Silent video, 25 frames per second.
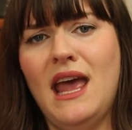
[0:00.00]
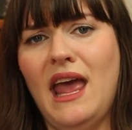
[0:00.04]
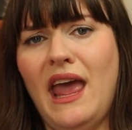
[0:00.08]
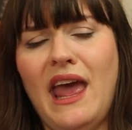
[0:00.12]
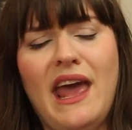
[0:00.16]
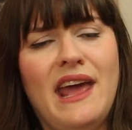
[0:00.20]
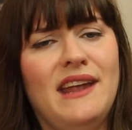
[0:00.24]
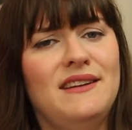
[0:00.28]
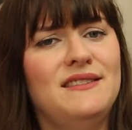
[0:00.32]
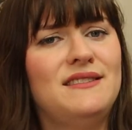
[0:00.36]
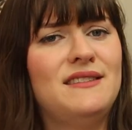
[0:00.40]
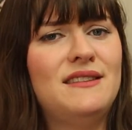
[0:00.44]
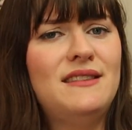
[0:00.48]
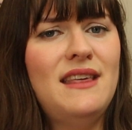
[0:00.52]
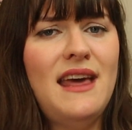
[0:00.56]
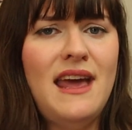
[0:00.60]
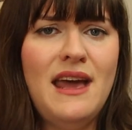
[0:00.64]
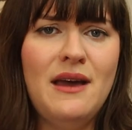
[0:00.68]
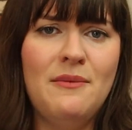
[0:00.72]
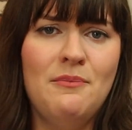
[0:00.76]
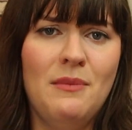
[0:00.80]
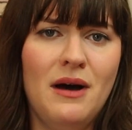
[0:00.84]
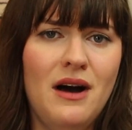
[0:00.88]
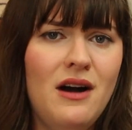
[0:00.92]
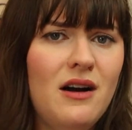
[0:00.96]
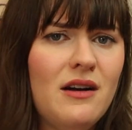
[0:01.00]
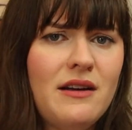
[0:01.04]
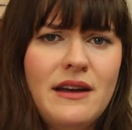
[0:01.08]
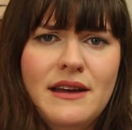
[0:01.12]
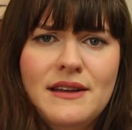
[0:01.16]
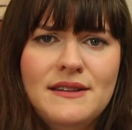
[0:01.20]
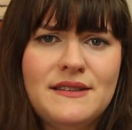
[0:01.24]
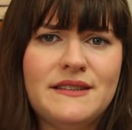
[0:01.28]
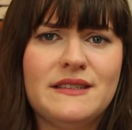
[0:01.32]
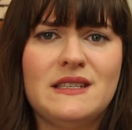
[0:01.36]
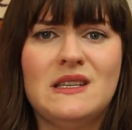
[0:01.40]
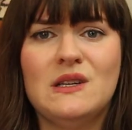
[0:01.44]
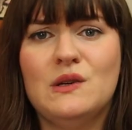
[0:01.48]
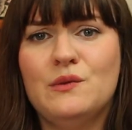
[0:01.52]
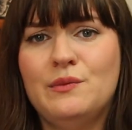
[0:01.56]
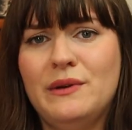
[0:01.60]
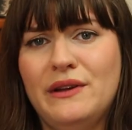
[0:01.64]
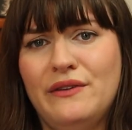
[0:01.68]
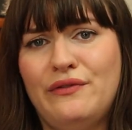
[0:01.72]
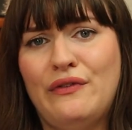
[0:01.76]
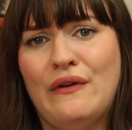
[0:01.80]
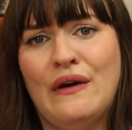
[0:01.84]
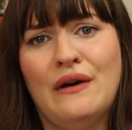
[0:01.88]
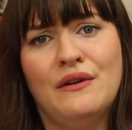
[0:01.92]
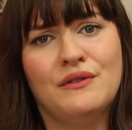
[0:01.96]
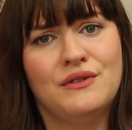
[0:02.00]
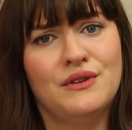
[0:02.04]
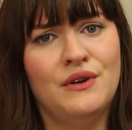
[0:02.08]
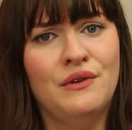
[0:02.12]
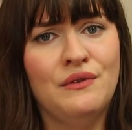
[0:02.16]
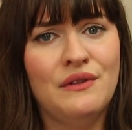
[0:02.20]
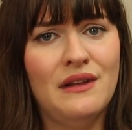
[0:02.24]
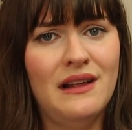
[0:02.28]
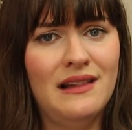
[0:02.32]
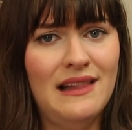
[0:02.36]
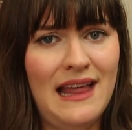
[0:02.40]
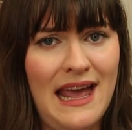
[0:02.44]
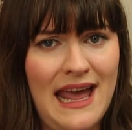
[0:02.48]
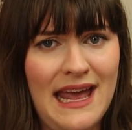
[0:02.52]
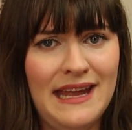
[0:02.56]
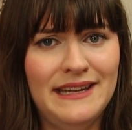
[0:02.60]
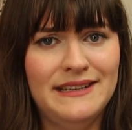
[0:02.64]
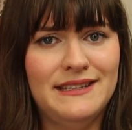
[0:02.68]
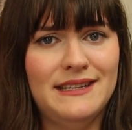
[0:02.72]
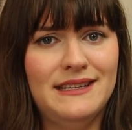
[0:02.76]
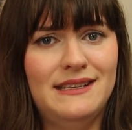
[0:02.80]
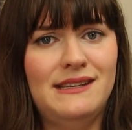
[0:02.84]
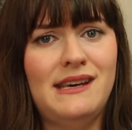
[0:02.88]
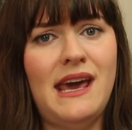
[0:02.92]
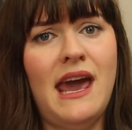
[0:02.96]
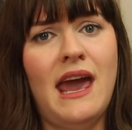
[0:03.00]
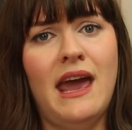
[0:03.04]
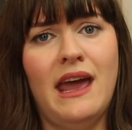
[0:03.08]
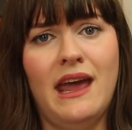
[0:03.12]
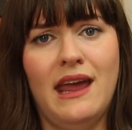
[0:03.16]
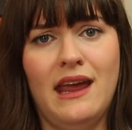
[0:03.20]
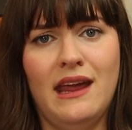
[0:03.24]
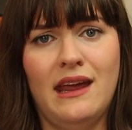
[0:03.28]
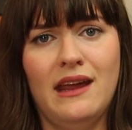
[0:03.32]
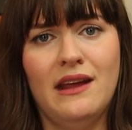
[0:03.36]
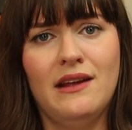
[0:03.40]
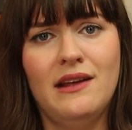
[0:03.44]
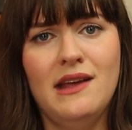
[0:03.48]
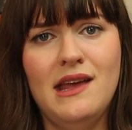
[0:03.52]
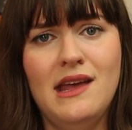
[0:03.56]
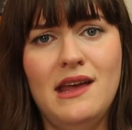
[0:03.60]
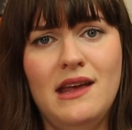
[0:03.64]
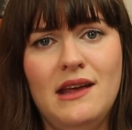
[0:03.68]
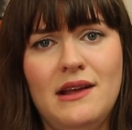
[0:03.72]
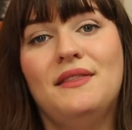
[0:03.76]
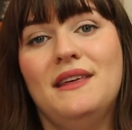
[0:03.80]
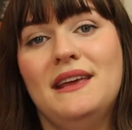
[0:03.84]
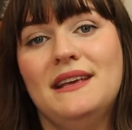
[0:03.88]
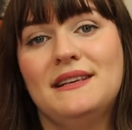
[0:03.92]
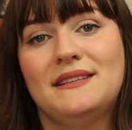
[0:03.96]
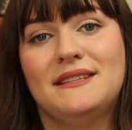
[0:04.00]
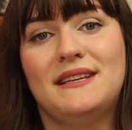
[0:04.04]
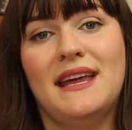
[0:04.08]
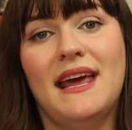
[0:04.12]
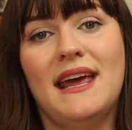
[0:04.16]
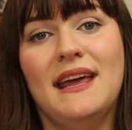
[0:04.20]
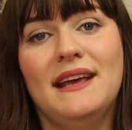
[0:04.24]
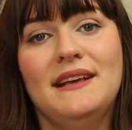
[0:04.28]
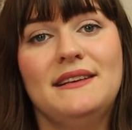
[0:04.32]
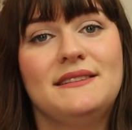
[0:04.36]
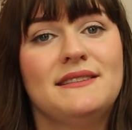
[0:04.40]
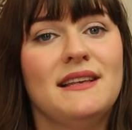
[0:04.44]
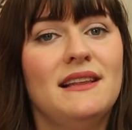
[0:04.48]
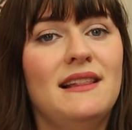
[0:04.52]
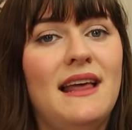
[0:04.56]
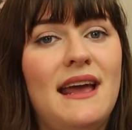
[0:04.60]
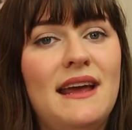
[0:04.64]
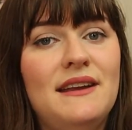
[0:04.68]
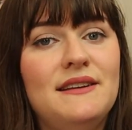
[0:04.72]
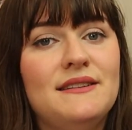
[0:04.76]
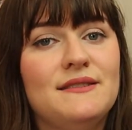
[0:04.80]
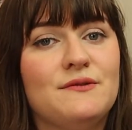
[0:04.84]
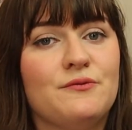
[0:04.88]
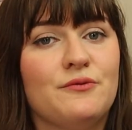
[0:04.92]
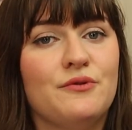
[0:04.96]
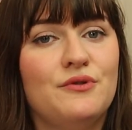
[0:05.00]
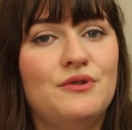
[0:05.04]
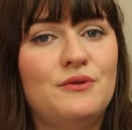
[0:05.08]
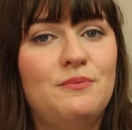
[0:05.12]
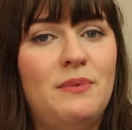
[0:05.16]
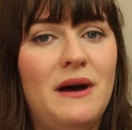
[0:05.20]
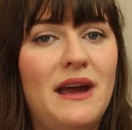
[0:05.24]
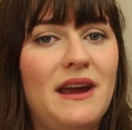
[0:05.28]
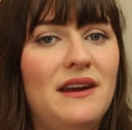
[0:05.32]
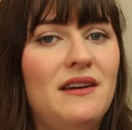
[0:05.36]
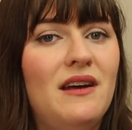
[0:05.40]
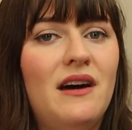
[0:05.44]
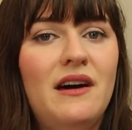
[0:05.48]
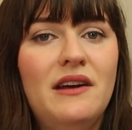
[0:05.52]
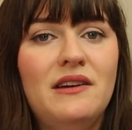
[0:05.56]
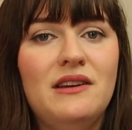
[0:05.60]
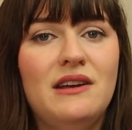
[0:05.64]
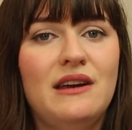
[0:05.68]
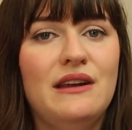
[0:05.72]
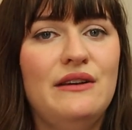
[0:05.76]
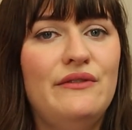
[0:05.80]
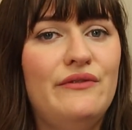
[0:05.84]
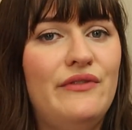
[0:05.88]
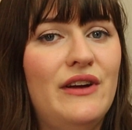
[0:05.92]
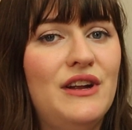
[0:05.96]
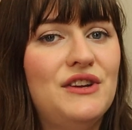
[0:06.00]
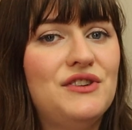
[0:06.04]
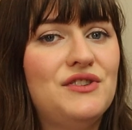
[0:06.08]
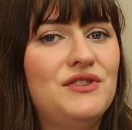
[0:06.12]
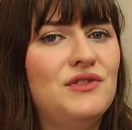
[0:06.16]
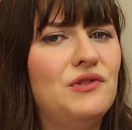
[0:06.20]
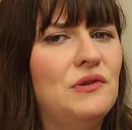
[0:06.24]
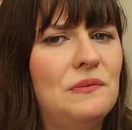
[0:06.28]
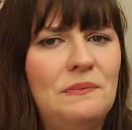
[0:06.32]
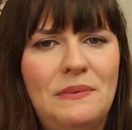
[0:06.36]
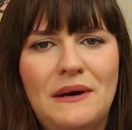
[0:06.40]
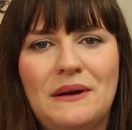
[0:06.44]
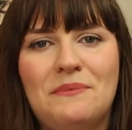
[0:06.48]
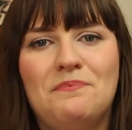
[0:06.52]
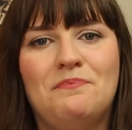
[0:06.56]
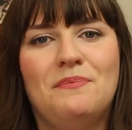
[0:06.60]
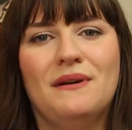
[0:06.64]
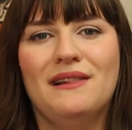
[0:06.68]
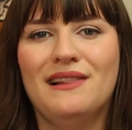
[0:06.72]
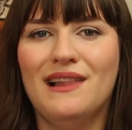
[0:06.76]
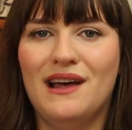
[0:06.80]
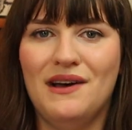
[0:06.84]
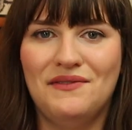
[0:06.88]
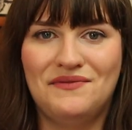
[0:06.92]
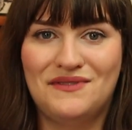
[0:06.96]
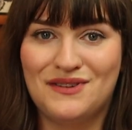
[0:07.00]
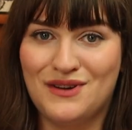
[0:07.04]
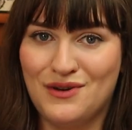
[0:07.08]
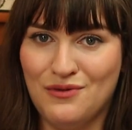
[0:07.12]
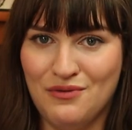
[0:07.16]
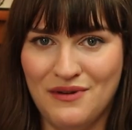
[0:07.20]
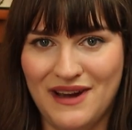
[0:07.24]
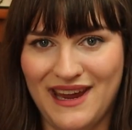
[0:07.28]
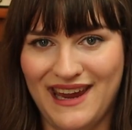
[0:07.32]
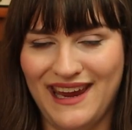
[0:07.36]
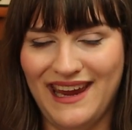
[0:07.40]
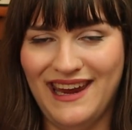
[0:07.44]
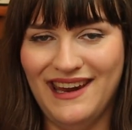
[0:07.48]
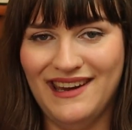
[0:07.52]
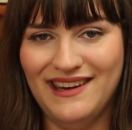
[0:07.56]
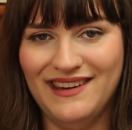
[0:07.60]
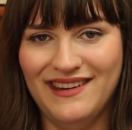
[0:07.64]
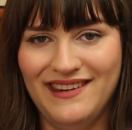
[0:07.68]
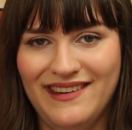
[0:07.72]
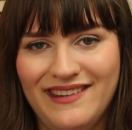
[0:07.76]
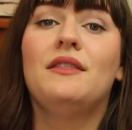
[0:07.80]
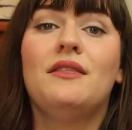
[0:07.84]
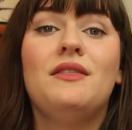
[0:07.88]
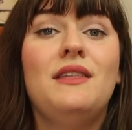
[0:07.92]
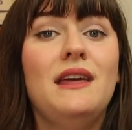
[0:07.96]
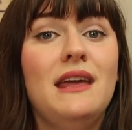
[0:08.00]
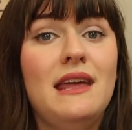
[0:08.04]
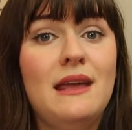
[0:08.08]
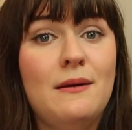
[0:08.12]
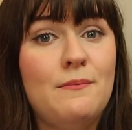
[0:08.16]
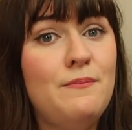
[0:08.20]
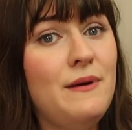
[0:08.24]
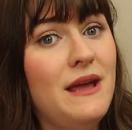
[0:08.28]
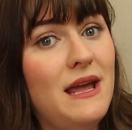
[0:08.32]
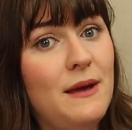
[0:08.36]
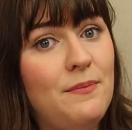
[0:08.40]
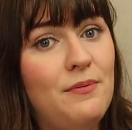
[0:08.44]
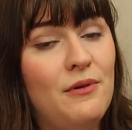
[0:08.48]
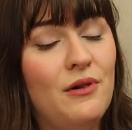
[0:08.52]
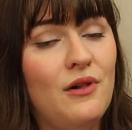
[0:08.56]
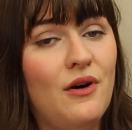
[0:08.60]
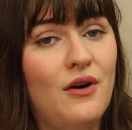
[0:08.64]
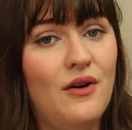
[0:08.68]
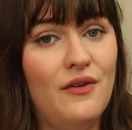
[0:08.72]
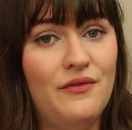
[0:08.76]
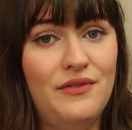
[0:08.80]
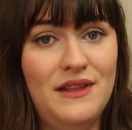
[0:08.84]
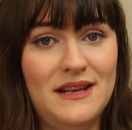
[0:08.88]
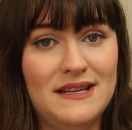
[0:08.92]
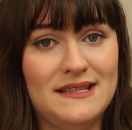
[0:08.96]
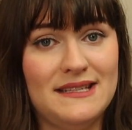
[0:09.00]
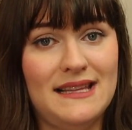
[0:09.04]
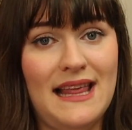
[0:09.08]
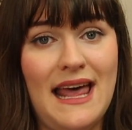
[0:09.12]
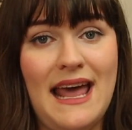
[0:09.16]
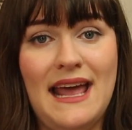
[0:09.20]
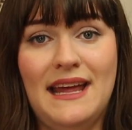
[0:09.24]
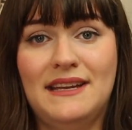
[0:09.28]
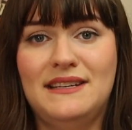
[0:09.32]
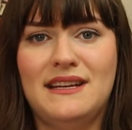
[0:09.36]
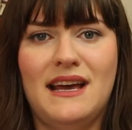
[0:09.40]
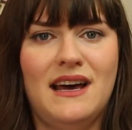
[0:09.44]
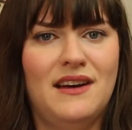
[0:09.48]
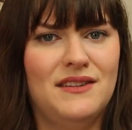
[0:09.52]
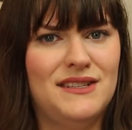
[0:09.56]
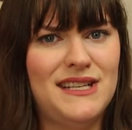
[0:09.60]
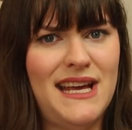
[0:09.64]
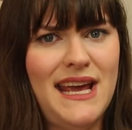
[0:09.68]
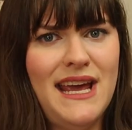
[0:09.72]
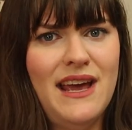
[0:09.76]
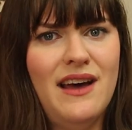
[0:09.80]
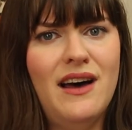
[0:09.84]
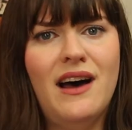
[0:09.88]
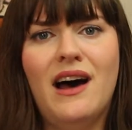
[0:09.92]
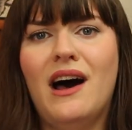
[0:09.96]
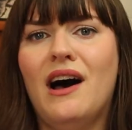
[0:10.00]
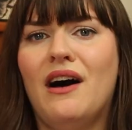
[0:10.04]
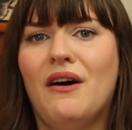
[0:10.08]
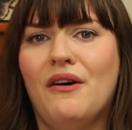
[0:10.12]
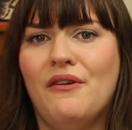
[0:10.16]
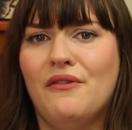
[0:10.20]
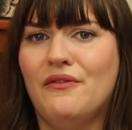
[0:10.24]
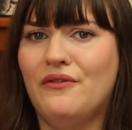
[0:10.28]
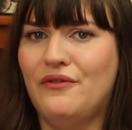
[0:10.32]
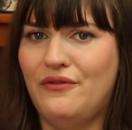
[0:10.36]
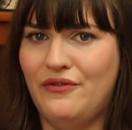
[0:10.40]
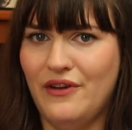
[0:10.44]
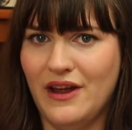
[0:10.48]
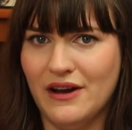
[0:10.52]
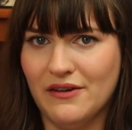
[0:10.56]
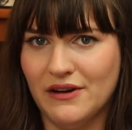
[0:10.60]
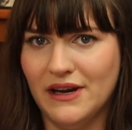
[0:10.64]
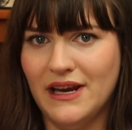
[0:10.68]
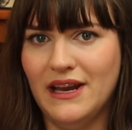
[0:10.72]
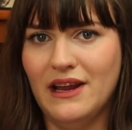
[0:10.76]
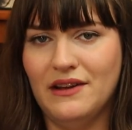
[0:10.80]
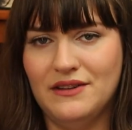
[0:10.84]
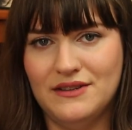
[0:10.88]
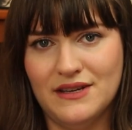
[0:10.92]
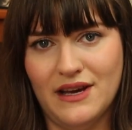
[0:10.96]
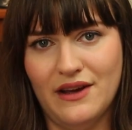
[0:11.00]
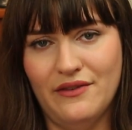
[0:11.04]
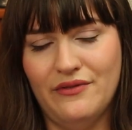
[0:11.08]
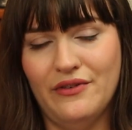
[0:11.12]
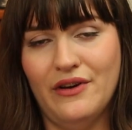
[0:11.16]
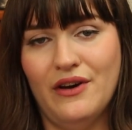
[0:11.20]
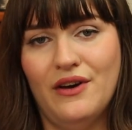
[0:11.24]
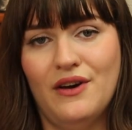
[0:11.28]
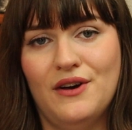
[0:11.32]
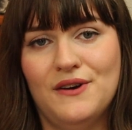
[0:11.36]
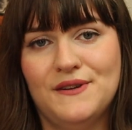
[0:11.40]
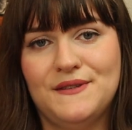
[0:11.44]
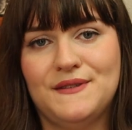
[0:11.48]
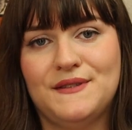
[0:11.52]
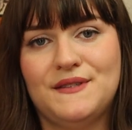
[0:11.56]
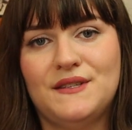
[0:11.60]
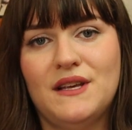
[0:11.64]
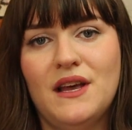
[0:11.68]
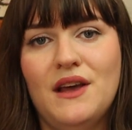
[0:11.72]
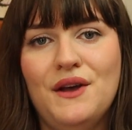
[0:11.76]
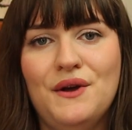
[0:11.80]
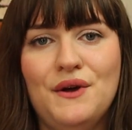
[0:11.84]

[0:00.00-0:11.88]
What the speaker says: and their mark can still be felt on the land today. These days, the land is ruled by an unconventional but beloved queen. The people of this land, Aldea, are very diverse.